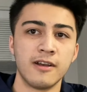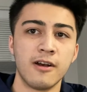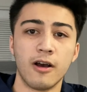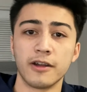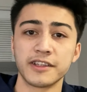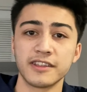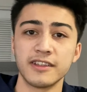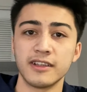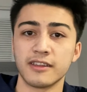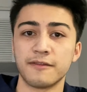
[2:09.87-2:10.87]

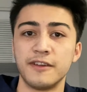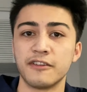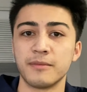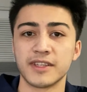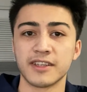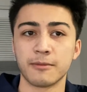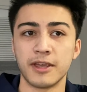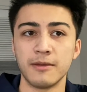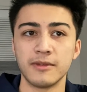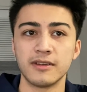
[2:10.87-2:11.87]
Honestly, the fear of missing a
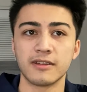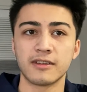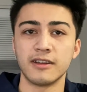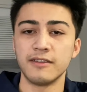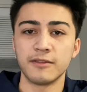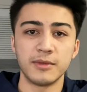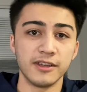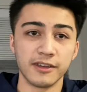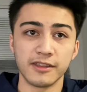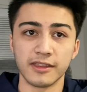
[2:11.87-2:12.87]
payment could even be a
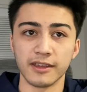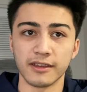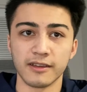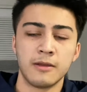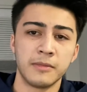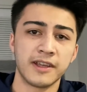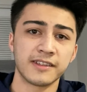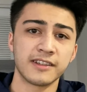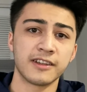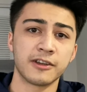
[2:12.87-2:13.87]
good thing, because
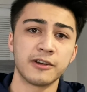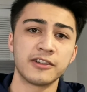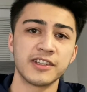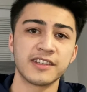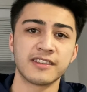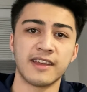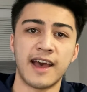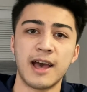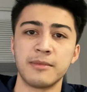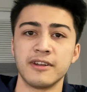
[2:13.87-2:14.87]
it encourages the
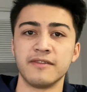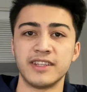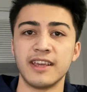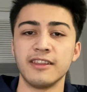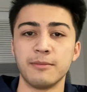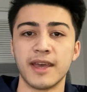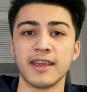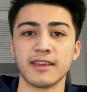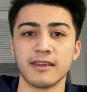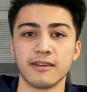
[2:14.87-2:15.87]
habit of daily
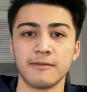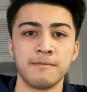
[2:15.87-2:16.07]
banking.